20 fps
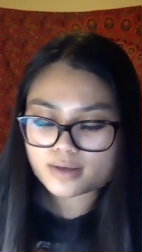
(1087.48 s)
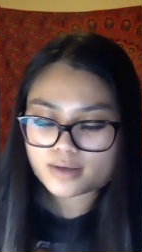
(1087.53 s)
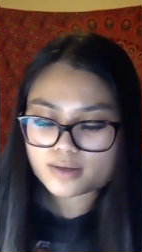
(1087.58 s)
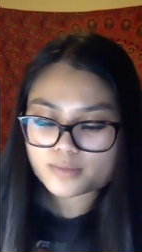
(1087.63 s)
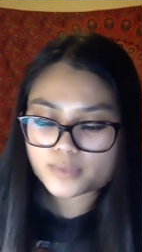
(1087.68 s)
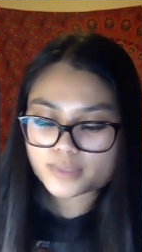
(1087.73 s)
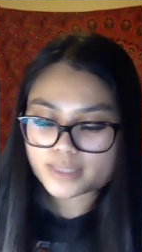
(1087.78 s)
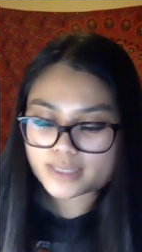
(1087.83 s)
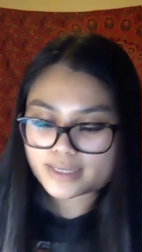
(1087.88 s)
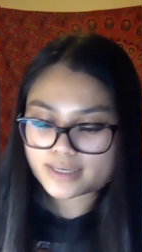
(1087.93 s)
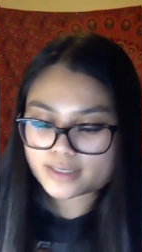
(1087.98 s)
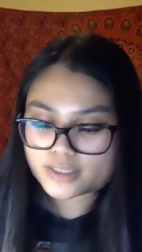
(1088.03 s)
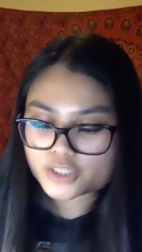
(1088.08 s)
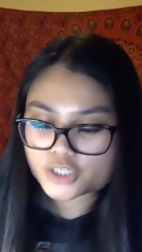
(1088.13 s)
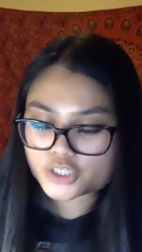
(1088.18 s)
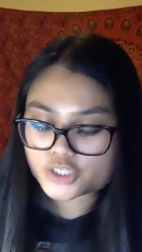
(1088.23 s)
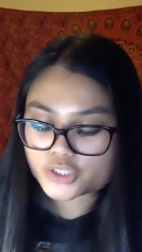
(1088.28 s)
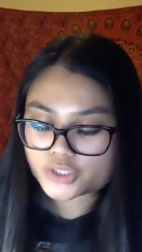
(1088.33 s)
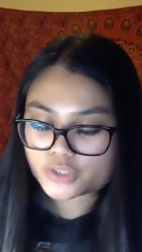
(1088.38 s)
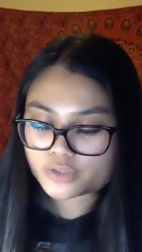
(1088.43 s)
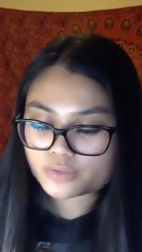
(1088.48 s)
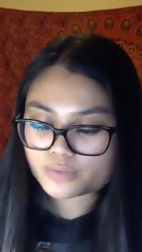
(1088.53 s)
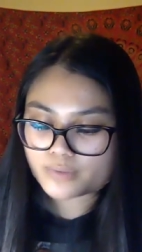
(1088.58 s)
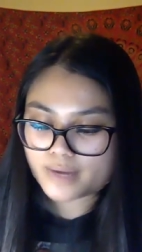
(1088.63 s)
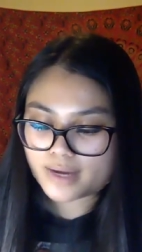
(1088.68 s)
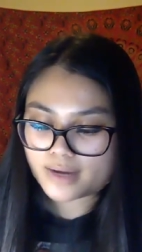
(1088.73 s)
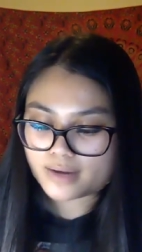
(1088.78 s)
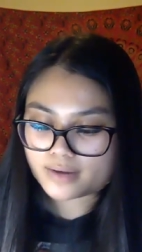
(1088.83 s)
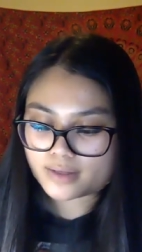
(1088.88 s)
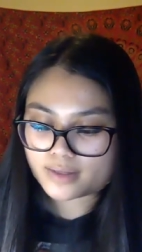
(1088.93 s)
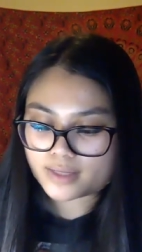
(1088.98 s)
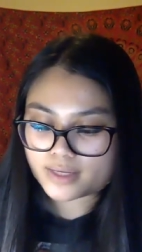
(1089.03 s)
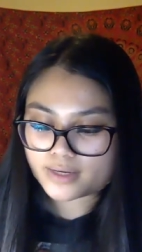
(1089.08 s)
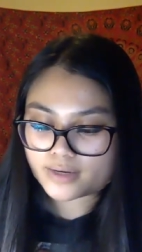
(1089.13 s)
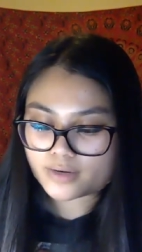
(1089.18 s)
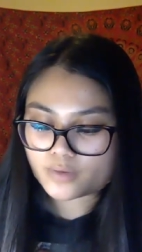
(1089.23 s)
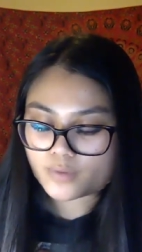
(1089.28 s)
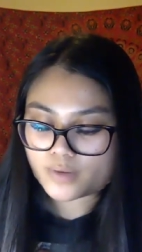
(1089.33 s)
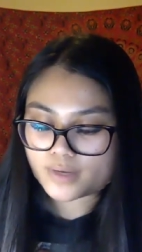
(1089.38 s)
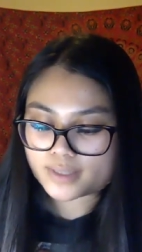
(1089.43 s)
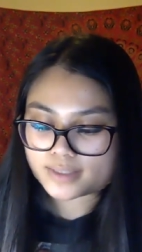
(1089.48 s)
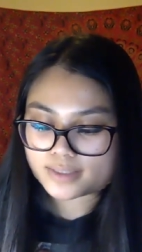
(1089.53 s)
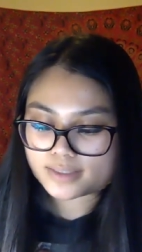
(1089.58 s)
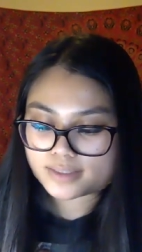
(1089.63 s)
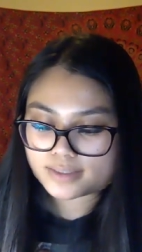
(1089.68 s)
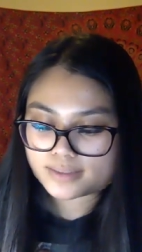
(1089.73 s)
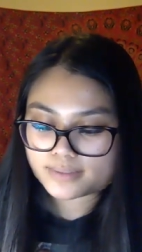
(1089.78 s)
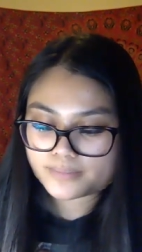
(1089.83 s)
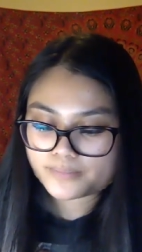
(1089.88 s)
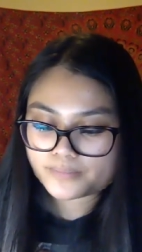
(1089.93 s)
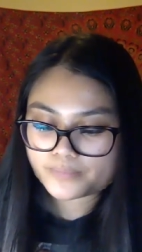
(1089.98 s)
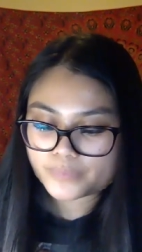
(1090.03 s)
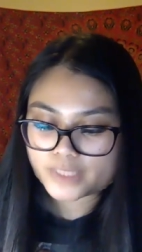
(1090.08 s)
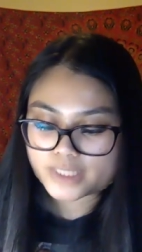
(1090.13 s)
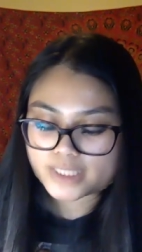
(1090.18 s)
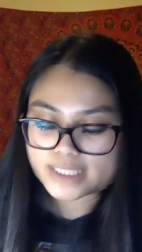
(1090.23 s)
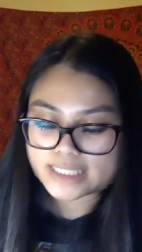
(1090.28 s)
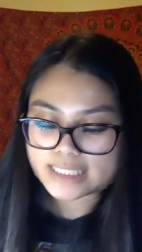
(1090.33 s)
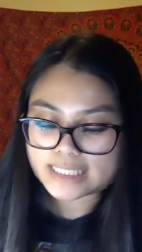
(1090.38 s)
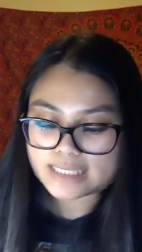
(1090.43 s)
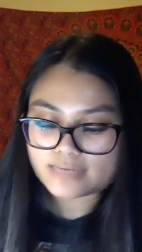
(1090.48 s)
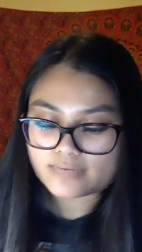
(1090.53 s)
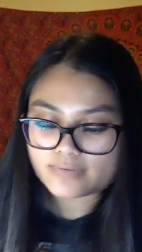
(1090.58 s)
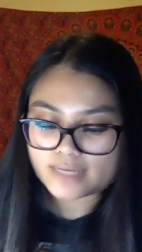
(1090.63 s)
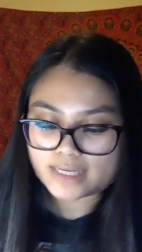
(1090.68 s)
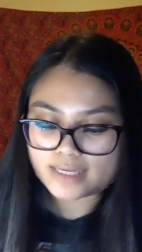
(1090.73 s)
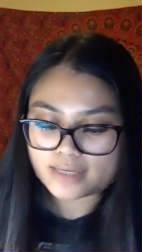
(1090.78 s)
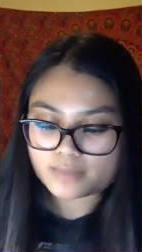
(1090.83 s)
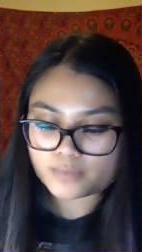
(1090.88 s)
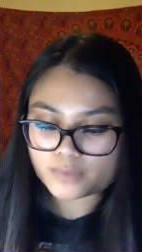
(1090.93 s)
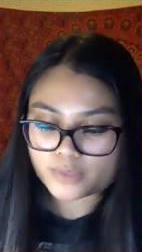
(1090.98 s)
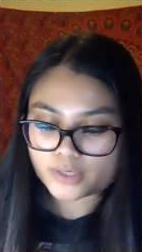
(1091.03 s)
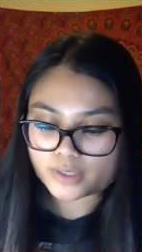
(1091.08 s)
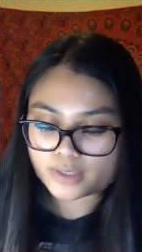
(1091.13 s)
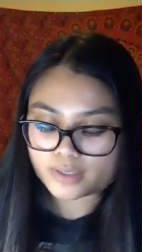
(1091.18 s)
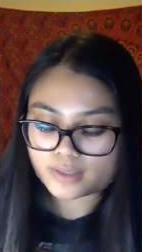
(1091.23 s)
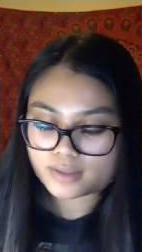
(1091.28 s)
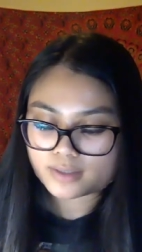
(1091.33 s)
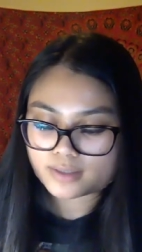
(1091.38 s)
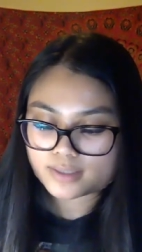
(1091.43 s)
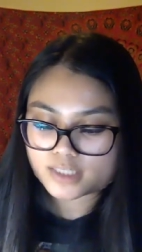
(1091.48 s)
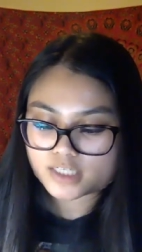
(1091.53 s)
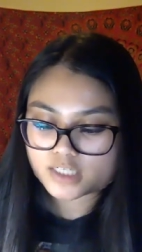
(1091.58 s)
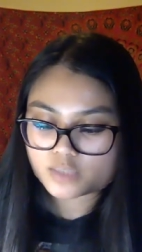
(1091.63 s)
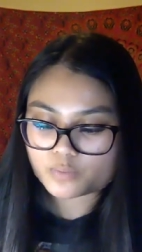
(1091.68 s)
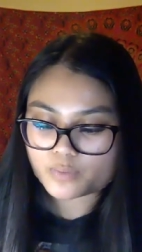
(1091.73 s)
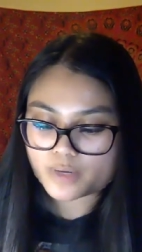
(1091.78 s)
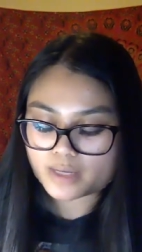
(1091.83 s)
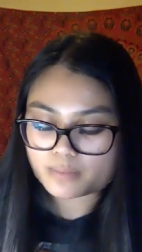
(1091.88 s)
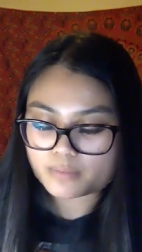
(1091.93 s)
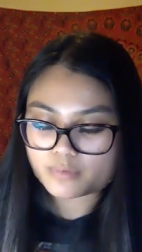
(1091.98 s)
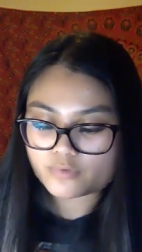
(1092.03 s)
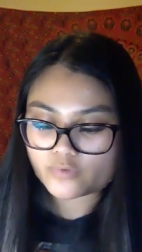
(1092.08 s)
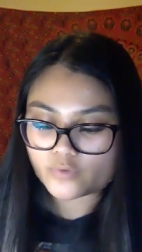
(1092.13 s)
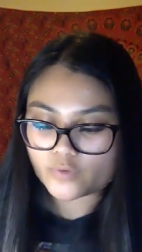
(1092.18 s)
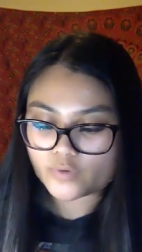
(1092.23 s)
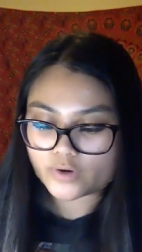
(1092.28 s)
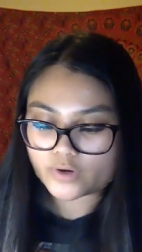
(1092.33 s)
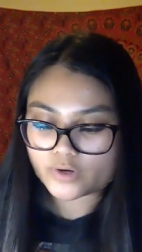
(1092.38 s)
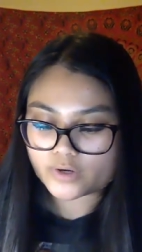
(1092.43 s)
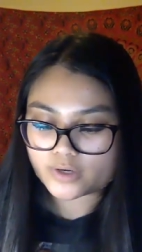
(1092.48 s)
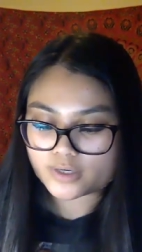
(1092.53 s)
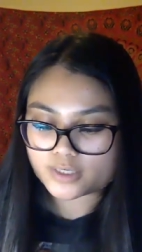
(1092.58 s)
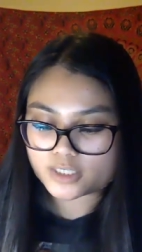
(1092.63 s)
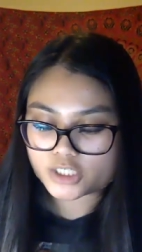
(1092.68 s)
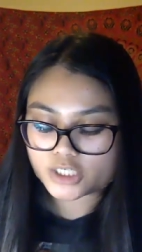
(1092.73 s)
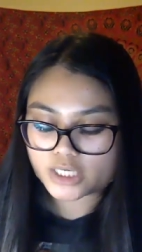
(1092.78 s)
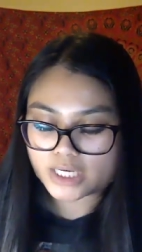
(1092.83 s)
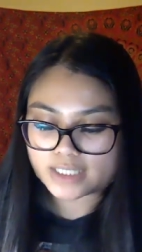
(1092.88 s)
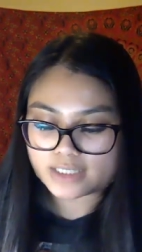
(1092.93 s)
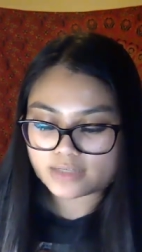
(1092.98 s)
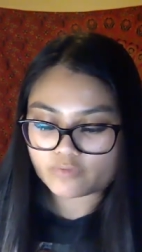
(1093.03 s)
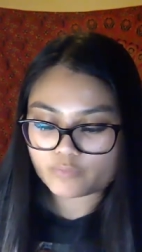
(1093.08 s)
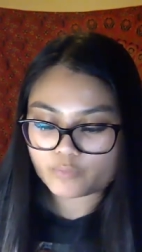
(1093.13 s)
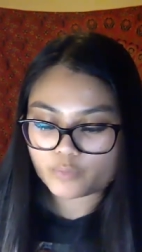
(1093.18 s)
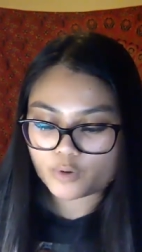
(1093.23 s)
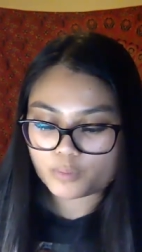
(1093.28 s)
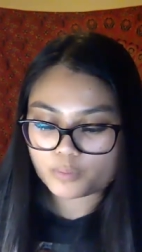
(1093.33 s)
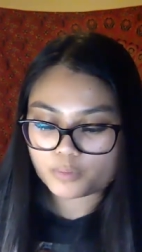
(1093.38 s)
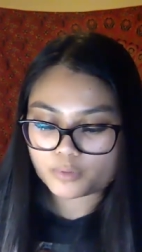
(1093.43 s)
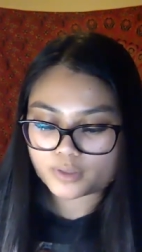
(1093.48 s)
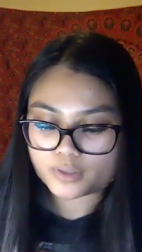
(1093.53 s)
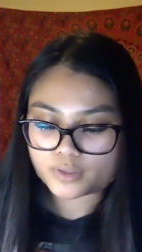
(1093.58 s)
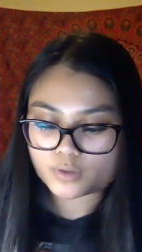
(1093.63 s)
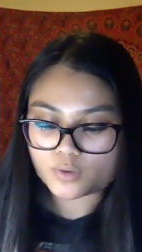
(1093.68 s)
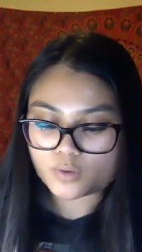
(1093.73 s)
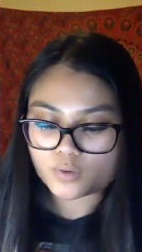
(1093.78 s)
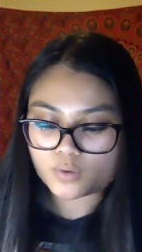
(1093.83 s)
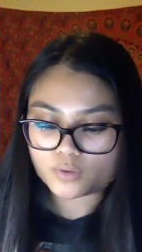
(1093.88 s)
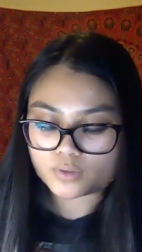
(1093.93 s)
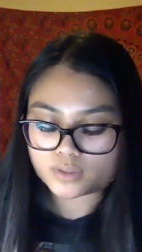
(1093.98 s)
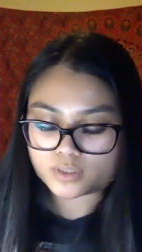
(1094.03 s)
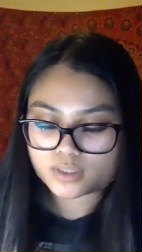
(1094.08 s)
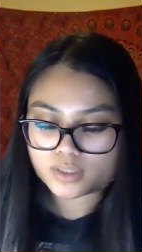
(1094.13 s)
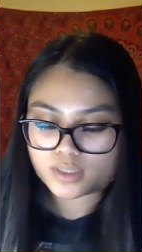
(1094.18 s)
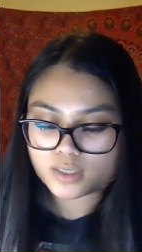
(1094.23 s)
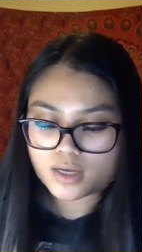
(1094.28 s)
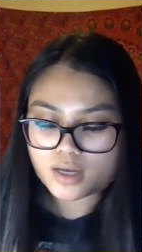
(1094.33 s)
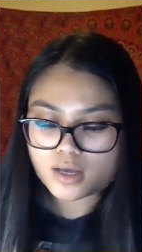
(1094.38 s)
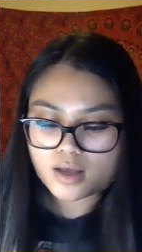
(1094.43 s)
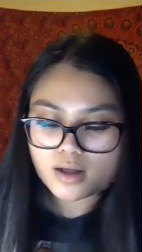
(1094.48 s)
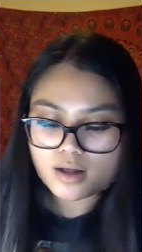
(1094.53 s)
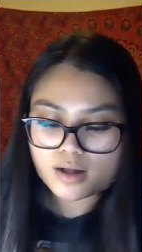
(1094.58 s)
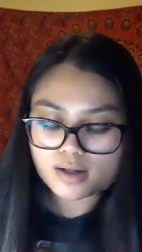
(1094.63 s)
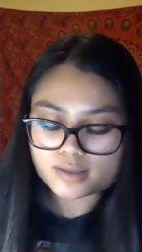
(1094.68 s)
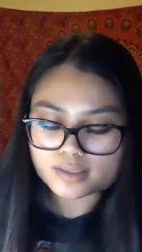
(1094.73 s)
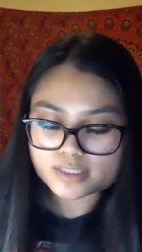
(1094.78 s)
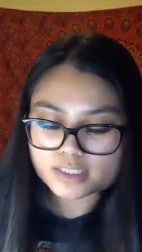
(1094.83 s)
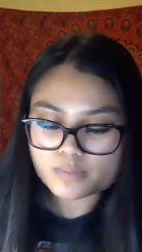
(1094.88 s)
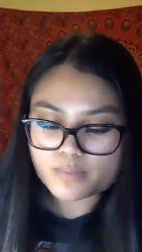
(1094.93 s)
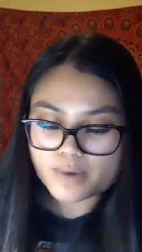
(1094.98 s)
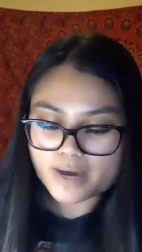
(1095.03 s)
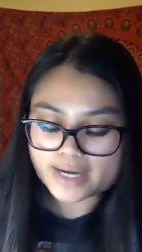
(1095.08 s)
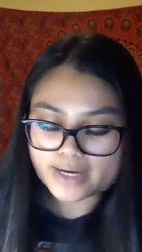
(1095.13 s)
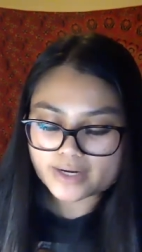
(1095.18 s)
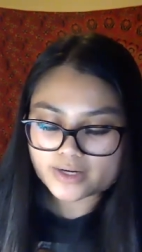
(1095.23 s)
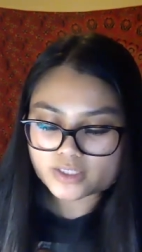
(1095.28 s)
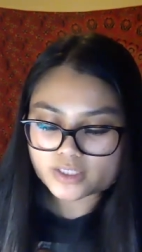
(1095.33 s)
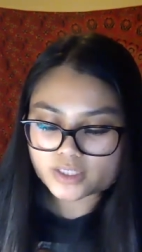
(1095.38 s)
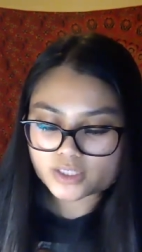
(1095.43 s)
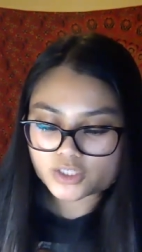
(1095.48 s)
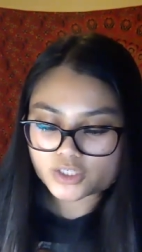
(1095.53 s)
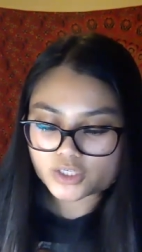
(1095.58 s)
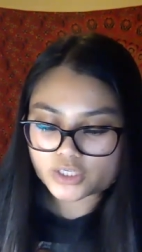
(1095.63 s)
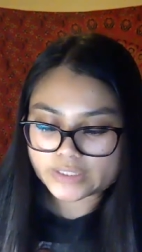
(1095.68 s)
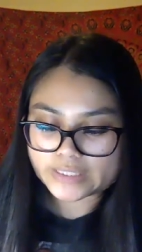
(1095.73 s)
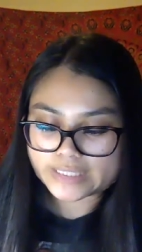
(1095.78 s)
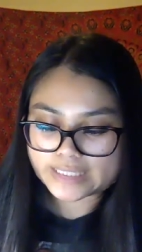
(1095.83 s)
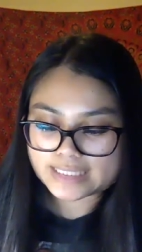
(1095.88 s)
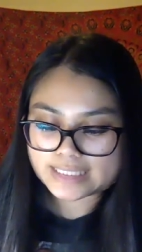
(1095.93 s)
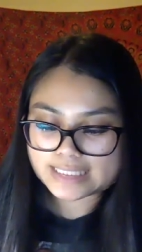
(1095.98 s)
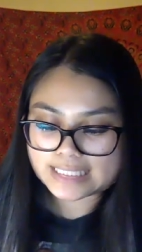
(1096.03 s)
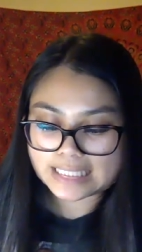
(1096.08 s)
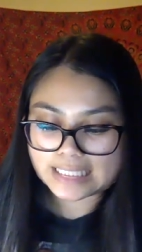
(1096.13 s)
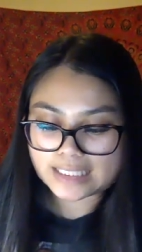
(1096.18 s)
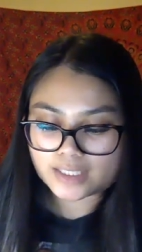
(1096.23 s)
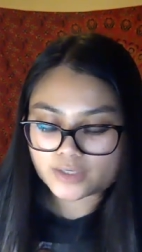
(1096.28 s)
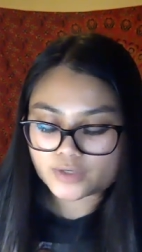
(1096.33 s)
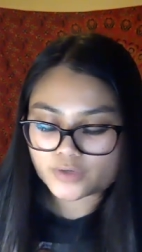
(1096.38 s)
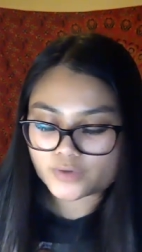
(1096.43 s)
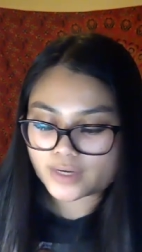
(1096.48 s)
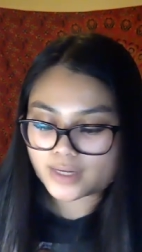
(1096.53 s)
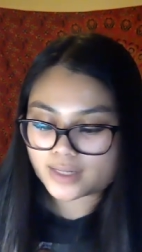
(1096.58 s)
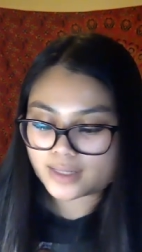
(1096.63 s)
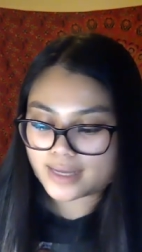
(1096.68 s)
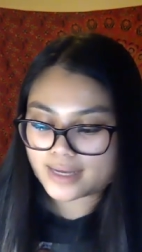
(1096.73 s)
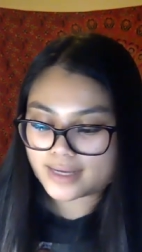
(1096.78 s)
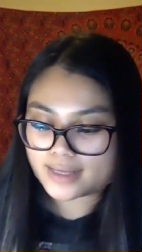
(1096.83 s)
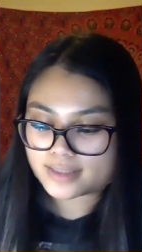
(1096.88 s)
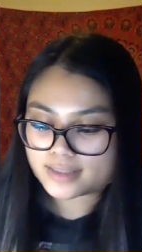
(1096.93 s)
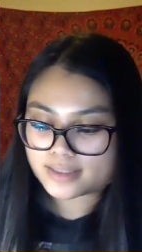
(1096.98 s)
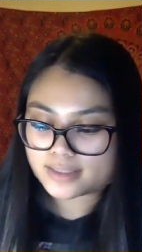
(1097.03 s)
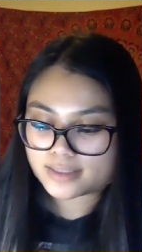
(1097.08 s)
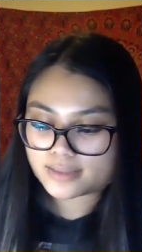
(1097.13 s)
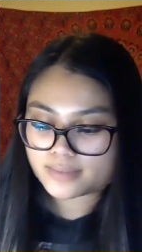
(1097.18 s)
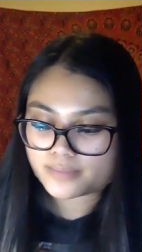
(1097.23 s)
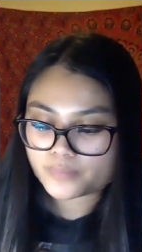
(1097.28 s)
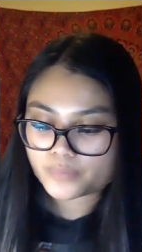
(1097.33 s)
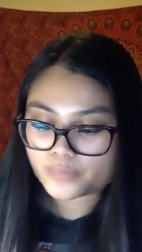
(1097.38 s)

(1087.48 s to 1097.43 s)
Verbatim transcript: But then she turned around, and there it was the city of Edinburgh, spread before her in shades of purple and gold, all spires and turrets and glittering lights.